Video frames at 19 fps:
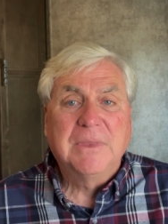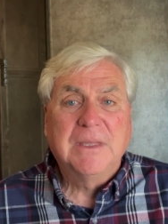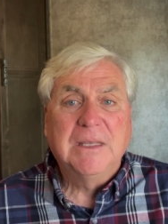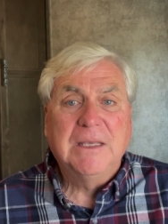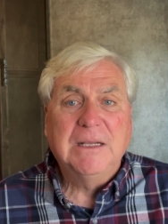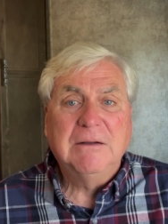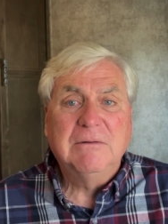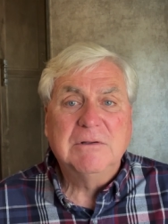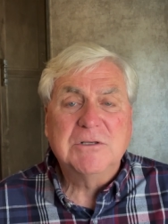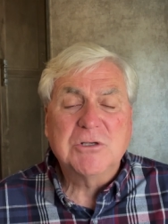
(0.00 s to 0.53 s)

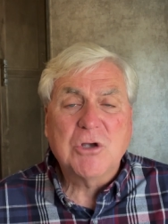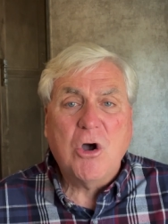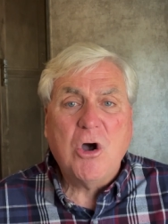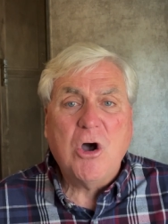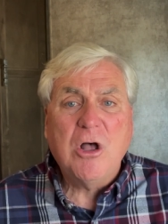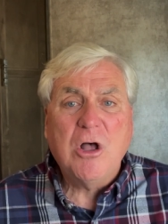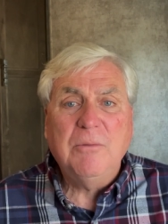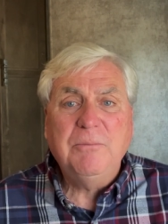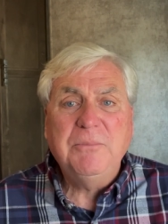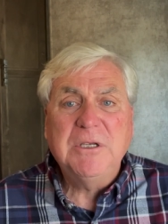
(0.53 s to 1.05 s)
And it was
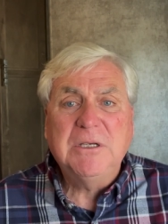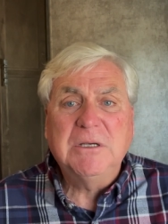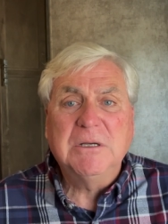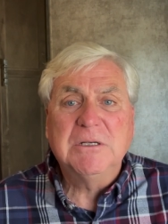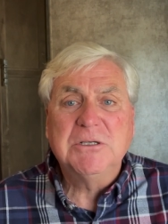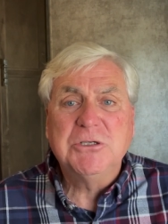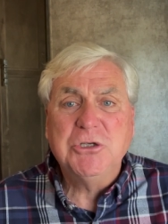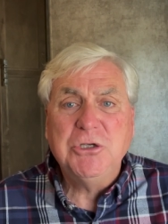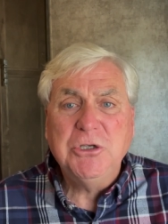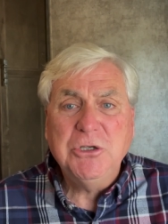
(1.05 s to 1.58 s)
all
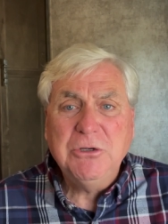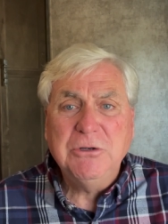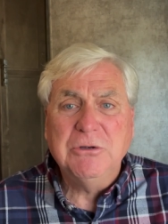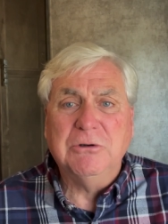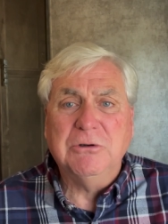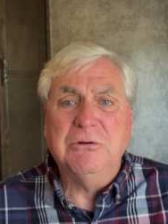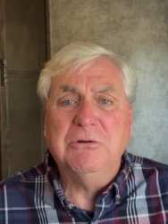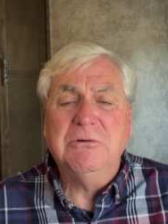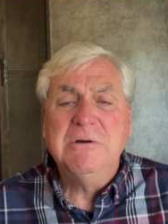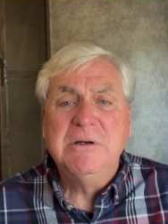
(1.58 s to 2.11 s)
because
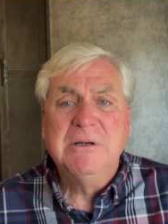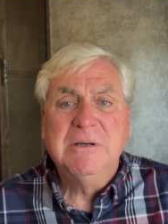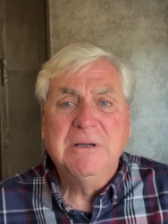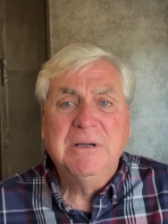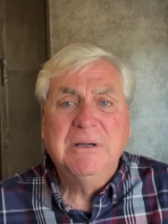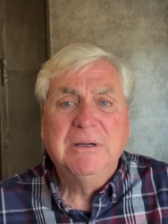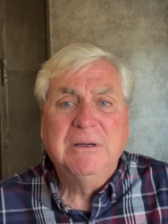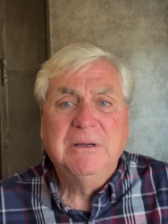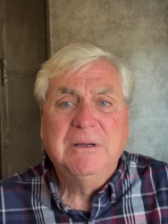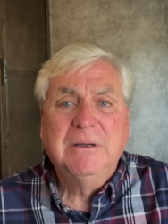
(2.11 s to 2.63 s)
you
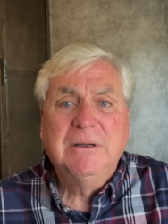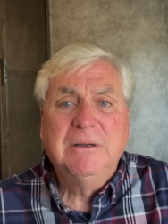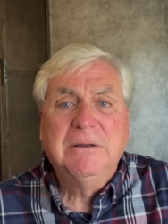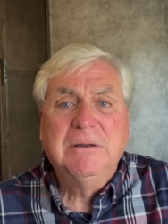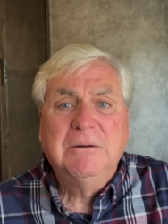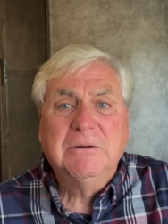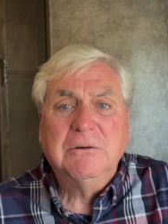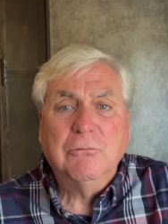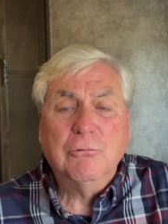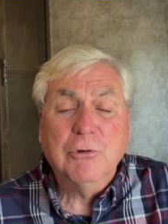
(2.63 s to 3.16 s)

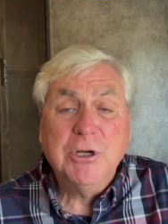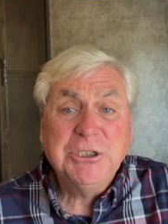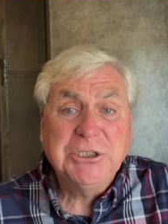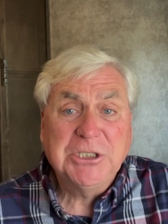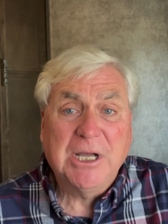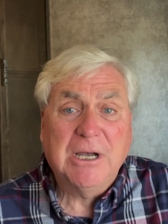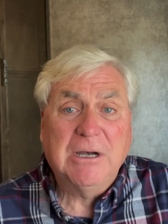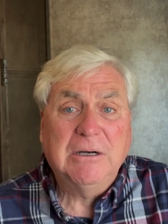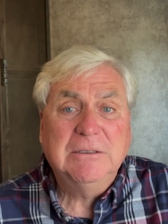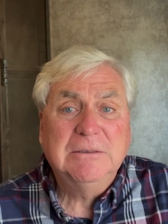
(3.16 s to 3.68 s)

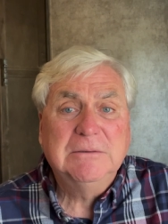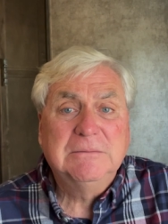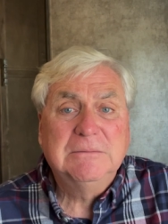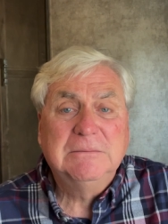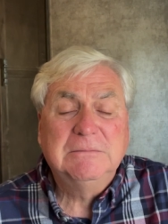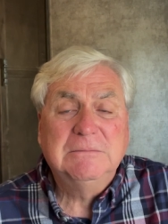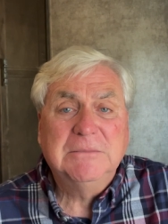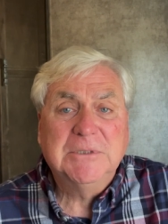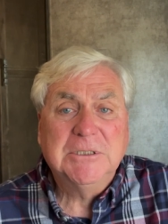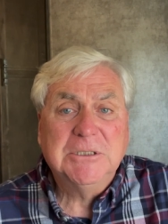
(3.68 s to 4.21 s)
reached out
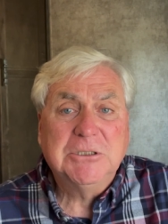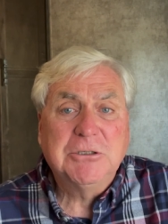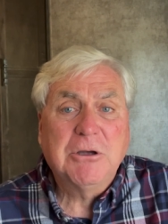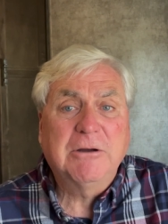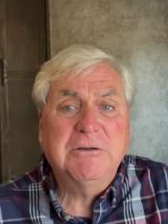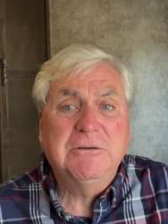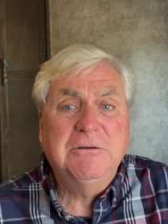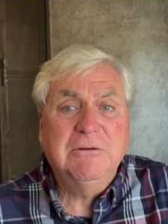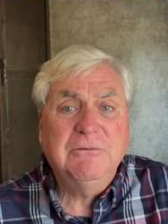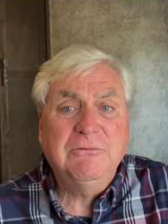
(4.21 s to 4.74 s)
and
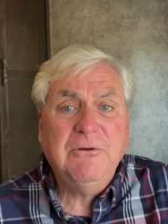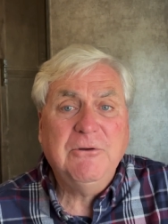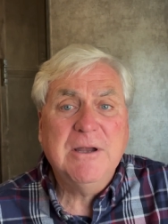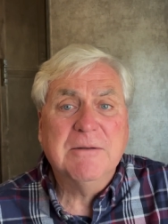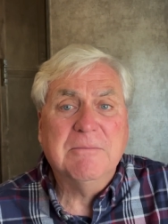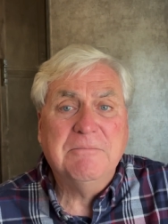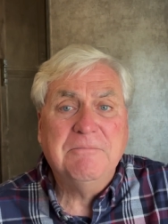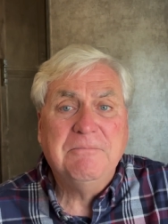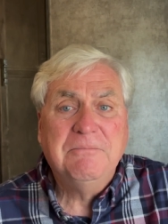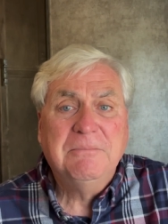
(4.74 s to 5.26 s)
talked to your friend.